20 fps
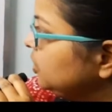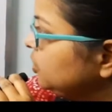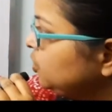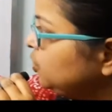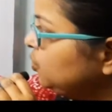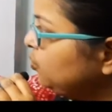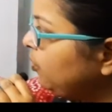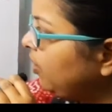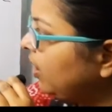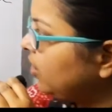
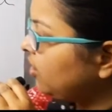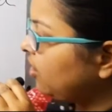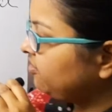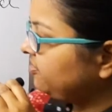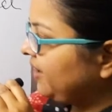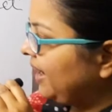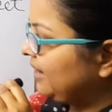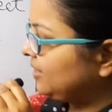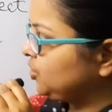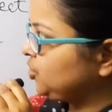doer
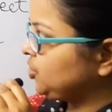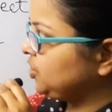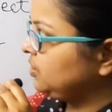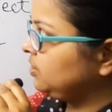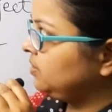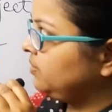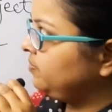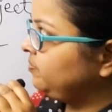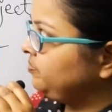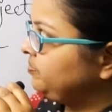of
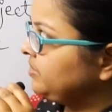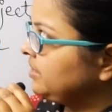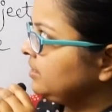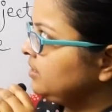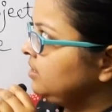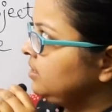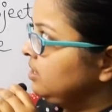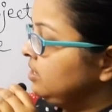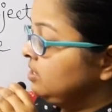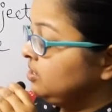action.
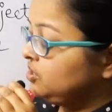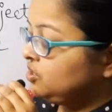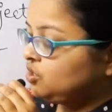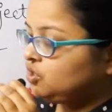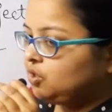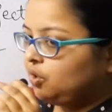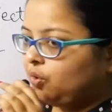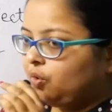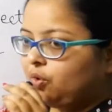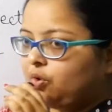
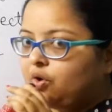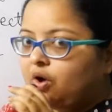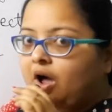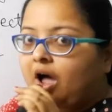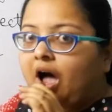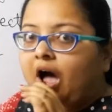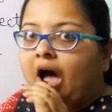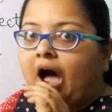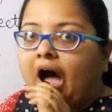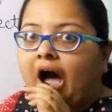So,
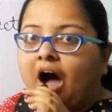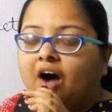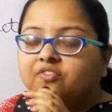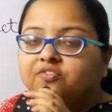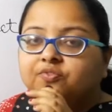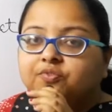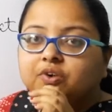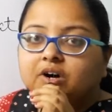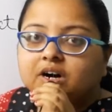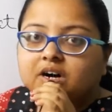a
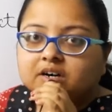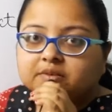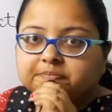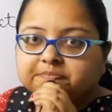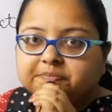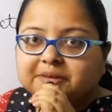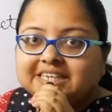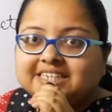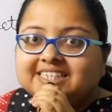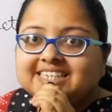
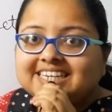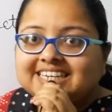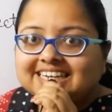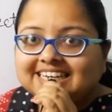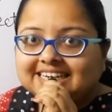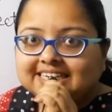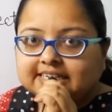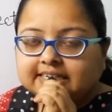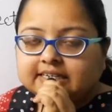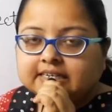verb
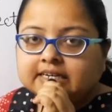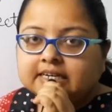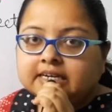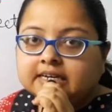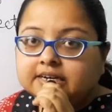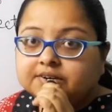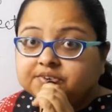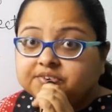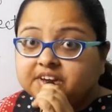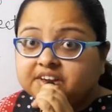basically
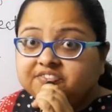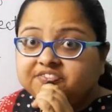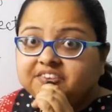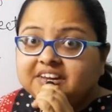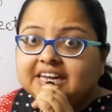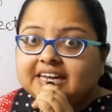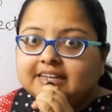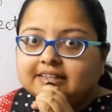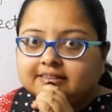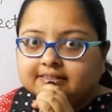
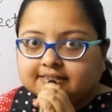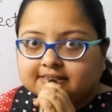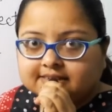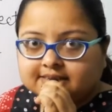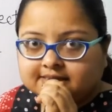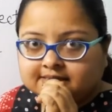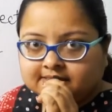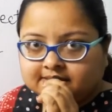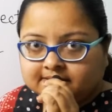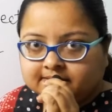
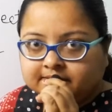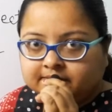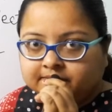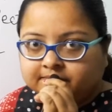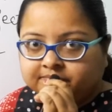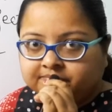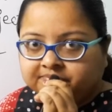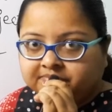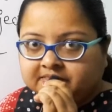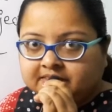reveals
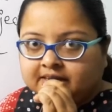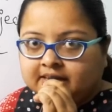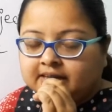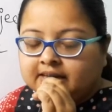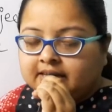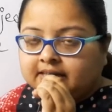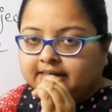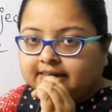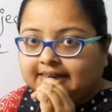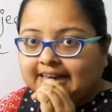
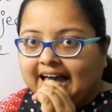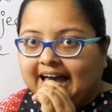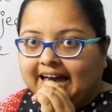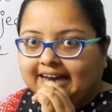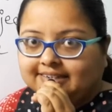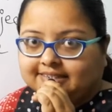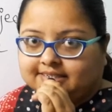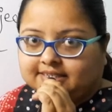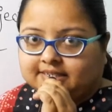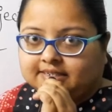
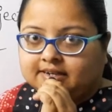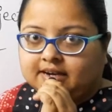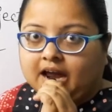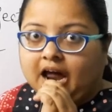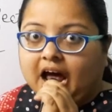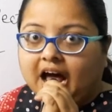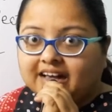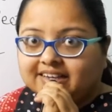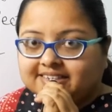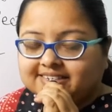that
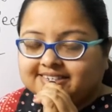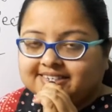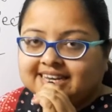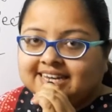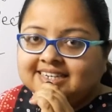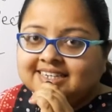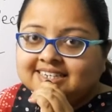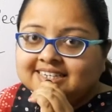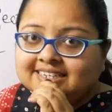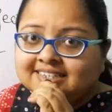a
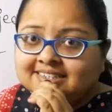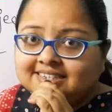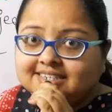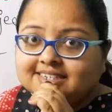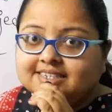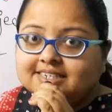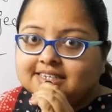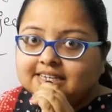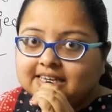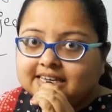
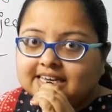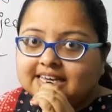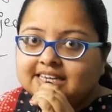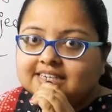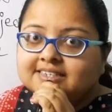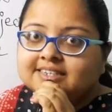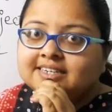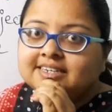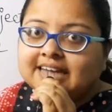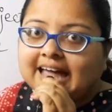sentence
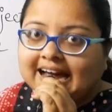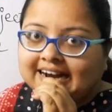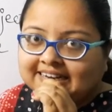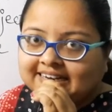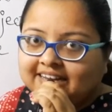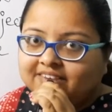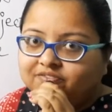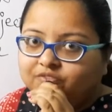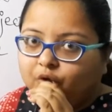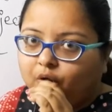is in
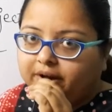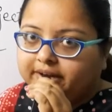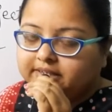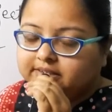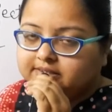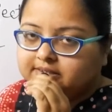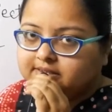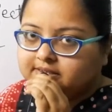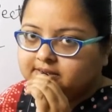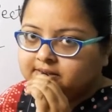active
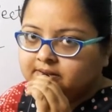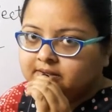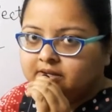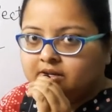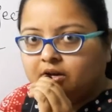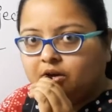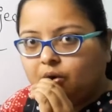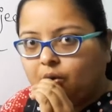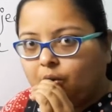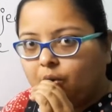voice.
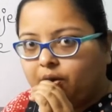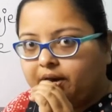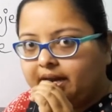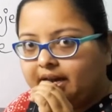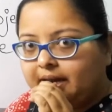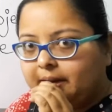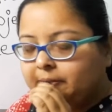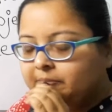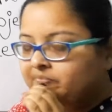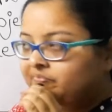
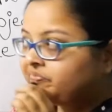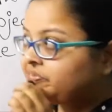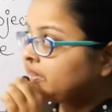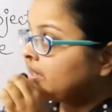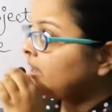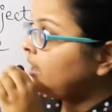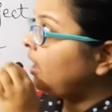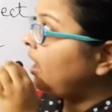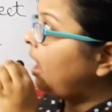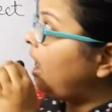Okay?
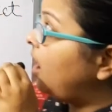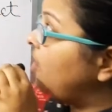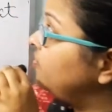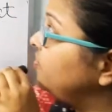A